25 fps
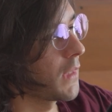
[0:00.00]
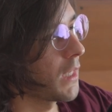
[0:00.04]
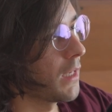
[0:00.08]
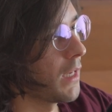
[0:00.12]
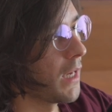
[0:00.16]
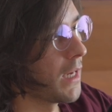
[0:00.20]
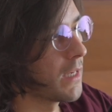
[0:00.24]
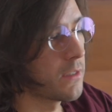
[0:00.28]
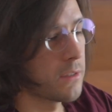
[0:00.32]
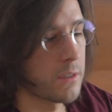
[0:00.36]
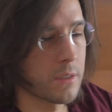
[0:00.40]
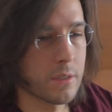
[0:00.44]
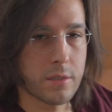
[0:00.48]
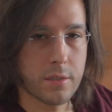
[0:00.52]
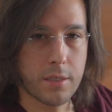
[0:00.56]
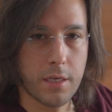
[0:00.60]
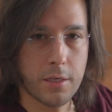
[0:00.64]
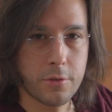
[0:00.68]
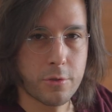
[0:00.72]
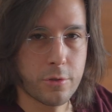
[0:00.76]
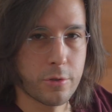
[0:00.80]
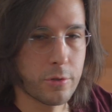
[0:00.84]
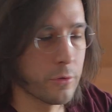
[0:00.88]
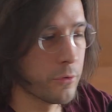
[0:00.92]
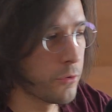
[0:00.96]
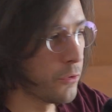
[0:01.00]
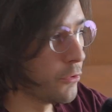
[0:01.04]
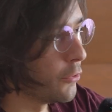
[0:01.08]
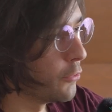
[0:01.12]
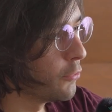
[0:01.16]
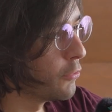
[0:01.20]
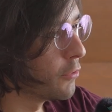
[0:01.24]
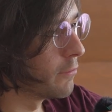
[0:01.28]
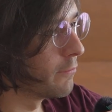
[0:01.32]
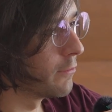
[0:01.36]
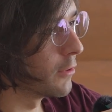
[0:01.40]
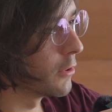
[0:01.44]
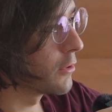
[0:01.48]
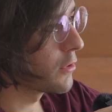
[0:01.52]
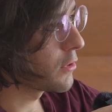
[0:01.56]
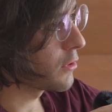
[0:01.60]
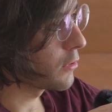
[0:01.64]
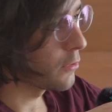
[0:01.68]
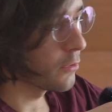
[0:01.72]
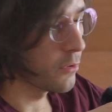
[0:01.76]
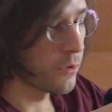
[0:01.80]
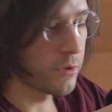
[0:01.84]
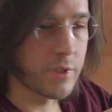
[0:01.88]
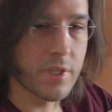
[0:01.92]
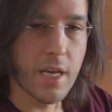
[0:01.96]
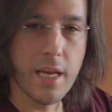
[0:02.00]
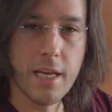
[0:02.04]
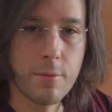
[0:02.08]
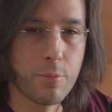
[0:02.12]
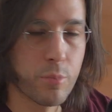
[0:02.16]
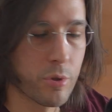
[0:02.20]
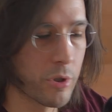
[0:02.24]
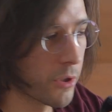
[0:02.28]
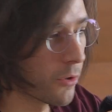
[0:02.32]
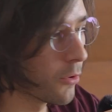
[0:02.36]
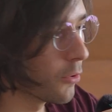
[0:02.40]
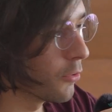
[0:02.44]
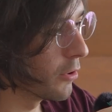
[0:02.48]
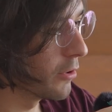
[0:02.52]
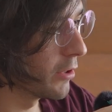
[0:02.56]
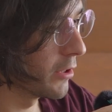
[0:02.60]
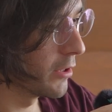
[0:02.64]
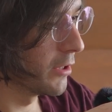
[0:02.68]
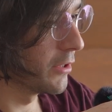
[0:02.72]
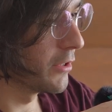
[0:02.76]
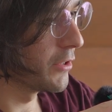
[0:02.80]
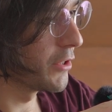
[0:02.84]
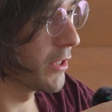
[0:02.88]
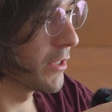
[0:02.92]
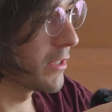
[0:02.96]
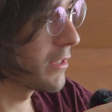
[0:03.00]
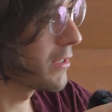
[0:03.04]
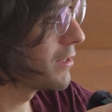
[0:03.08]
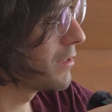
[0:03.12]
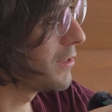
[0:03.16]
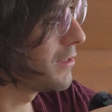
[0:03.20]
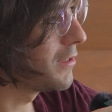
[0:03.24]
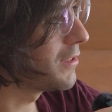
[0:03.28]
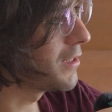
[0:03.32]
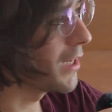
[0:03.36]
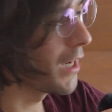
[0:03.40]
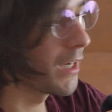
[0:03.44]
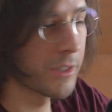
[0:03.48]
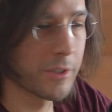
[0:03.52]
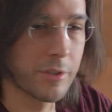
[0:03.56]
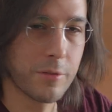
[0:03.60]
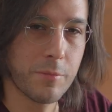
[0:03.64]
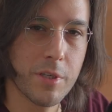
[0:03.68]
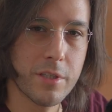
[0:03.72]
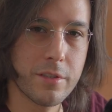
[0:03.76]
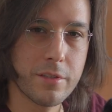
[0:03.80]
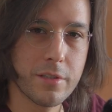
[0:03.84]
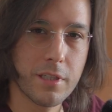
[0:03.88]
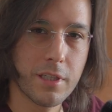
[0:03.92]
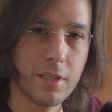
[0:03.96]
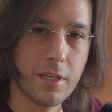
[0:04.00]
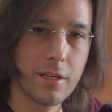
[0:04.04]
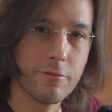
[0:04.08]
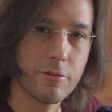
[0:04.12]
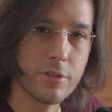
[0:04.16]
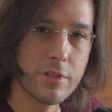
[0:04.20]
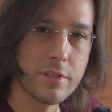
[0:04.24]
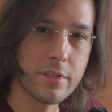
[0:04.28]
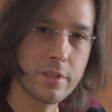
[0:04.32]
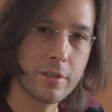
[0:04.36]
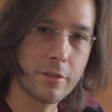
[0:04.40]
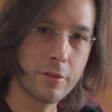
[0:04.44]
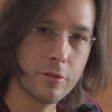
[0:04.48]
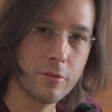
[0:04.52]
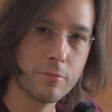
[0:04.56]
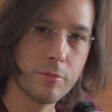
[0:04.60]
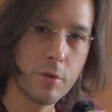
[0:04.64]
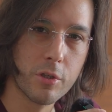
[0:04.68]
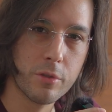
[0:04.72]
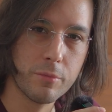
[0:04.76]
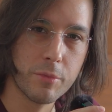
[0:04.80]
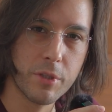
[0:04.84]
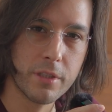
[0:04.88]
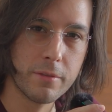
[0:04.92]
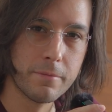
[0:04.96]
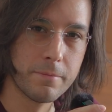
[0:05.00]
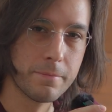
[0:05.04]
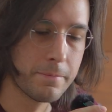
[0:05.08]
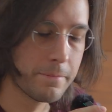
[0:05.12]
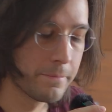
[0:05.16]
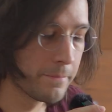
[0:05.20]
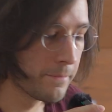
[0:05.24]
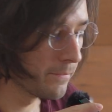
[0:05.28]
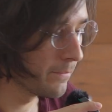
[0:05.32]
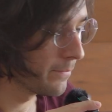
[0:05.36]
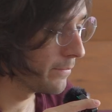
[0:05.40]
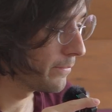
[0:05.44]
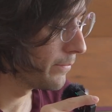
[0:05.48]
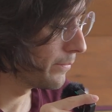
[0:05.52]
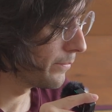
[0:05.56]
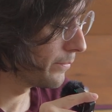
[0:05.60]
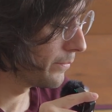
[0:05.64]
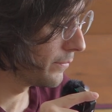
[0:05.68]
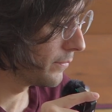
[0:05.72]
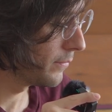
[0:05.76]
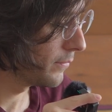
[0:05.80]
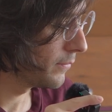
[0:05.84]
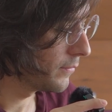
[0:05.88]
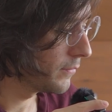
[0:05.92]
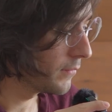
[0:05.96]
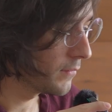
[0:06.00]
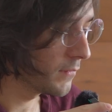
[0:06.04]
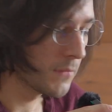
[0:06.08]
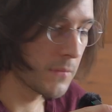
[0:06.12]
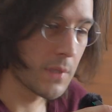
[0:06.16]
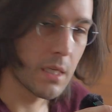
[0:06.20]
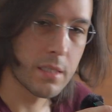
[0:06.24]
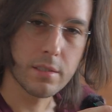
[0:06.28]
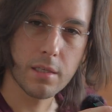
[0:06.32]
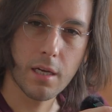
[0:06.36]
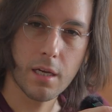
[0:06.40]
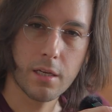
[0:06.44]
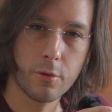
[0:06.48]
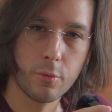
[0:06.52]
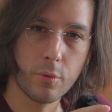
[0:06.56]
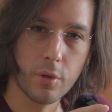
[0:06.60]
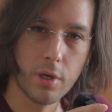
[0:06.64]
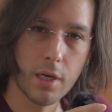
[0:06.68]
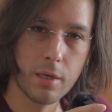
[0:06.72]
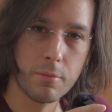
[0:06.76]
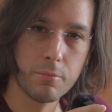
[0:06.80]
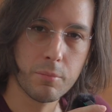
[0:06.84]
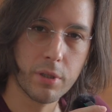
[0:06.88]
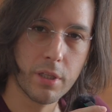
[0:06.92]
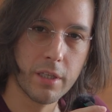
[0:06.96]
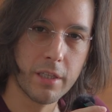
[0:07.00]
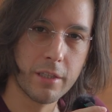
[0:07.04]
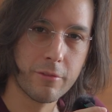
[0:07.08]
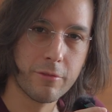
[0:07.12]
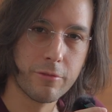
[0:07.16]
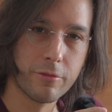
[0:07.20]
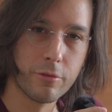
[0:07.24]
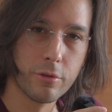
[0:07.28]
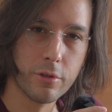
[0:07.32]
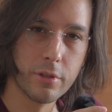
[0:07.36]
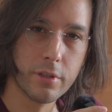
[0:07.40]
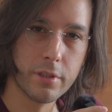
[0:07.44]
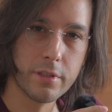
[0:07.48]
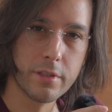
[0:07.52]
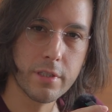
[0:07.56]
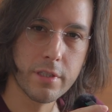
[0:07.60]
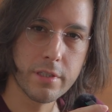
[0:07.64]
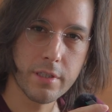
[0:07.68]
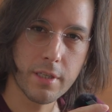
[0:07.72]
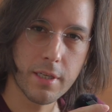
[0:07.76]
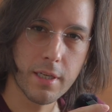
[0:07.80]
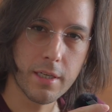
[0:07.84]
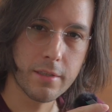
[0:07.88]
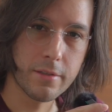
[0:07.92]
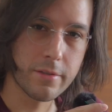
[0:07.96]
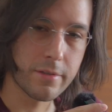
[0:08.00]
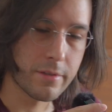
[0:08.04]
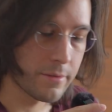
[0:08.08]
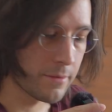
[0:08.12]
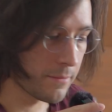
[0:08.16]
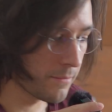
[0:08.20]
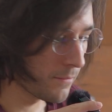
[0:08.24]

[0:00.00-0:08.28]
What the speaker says: existential, universal tape recorder just documenting every single moment, that's kind of what I'm playing for in this case.